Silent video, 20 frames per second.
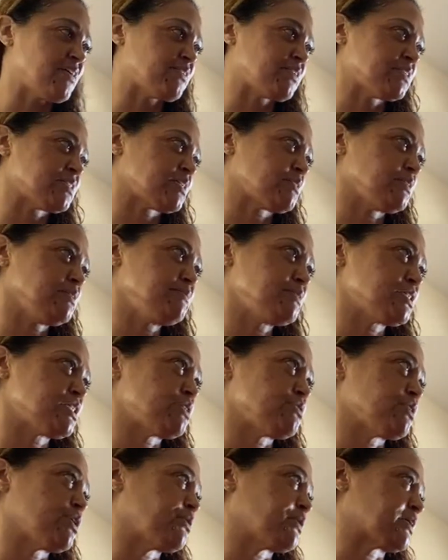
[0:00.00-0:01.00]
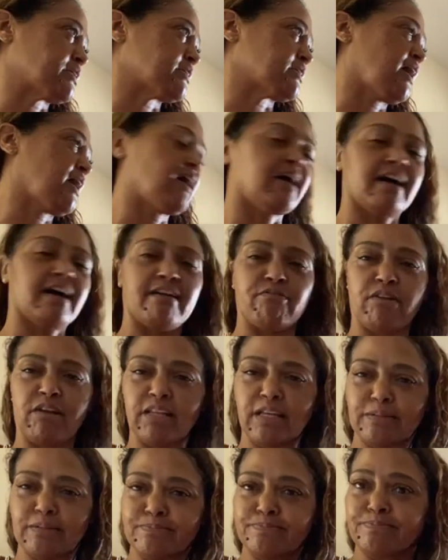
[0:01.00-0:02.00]
I was like, well, let me just do a quick live while
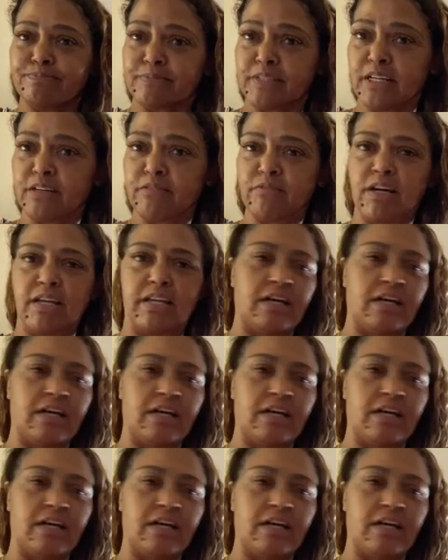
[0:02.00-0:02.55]
I'm getting ready.